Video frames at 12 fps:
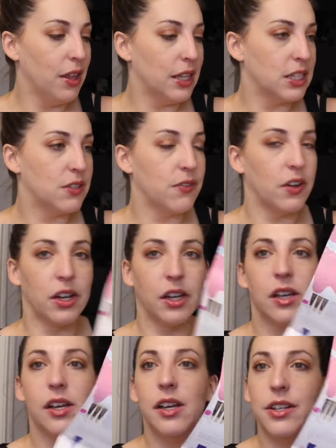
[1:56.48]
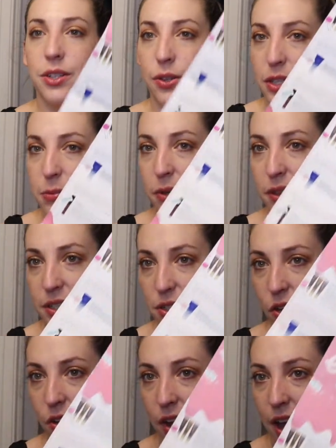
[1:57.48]
that's funny. So this month is
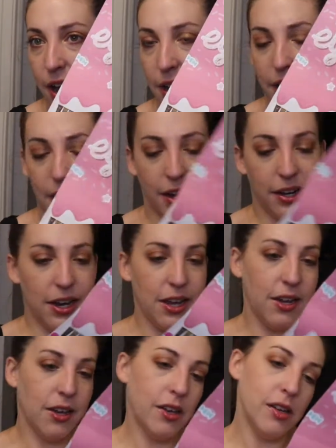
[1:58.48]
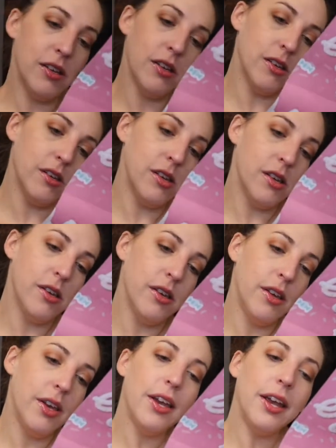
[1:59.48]
called Eye Candy,
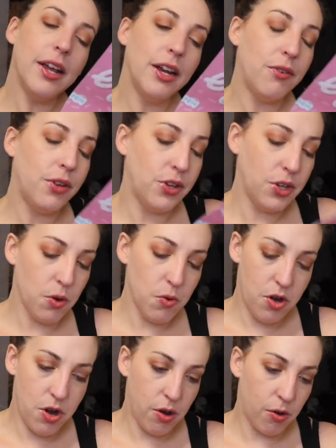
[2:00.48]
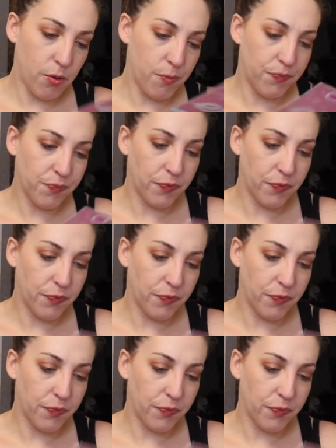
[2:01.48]
and if you don't know,